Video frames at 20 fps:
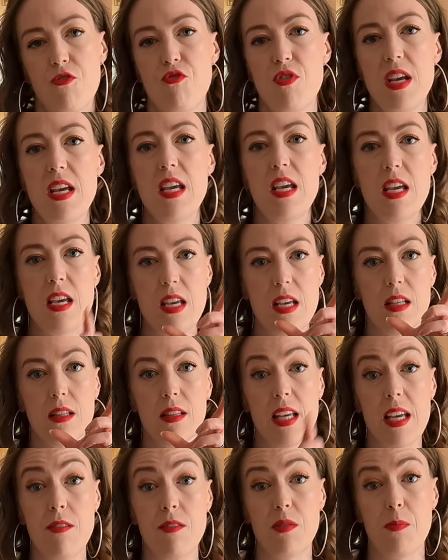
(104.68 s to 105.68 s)
three
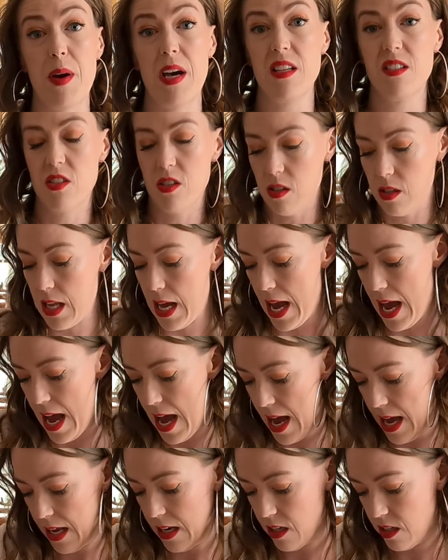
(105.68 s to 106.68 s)
leaves basil
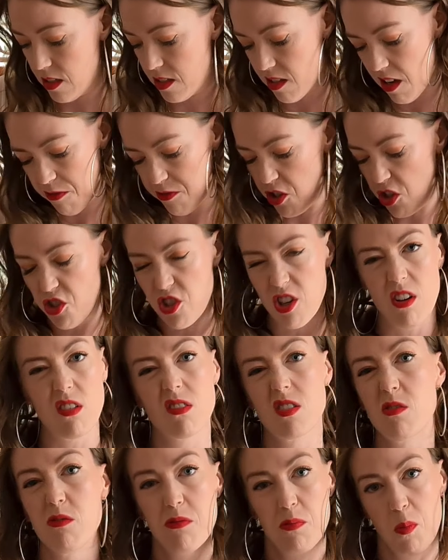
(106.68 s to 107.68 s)
and a few
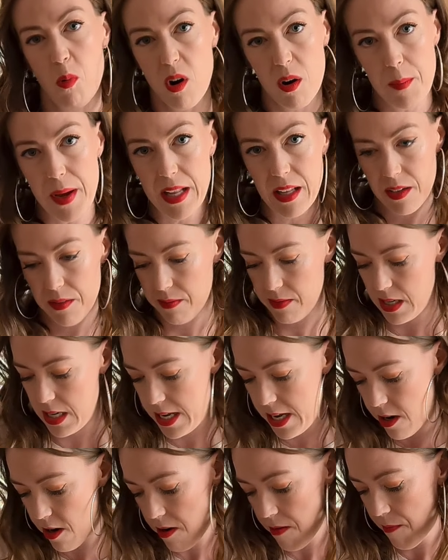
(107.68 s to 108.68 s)
chunks of watermelon in
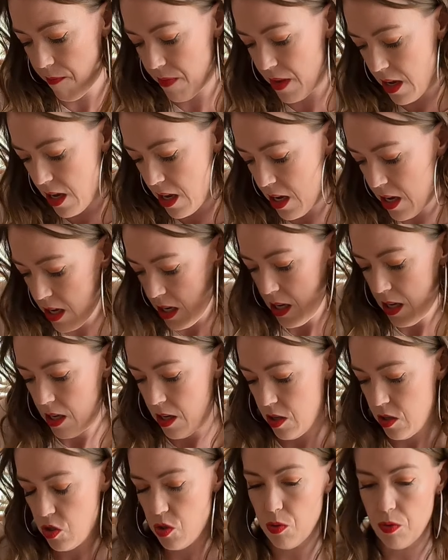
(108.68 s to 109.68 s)
here.
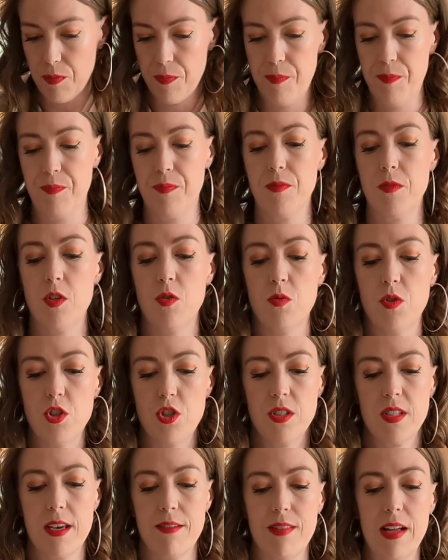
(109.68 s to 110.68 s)
So I'll
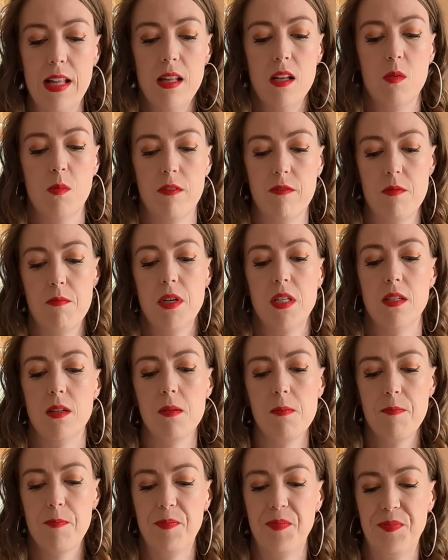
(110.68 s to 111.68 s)
just give it a little bit of a
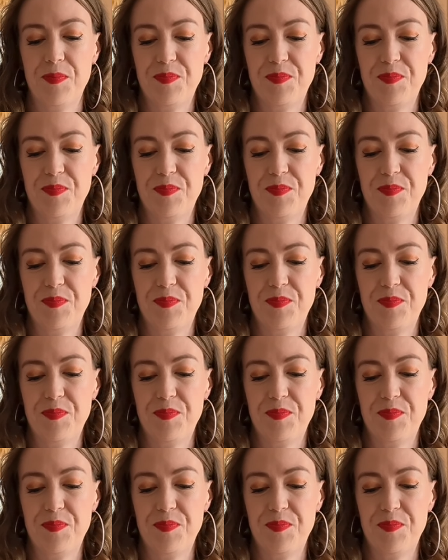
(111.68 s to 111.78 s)
muddle.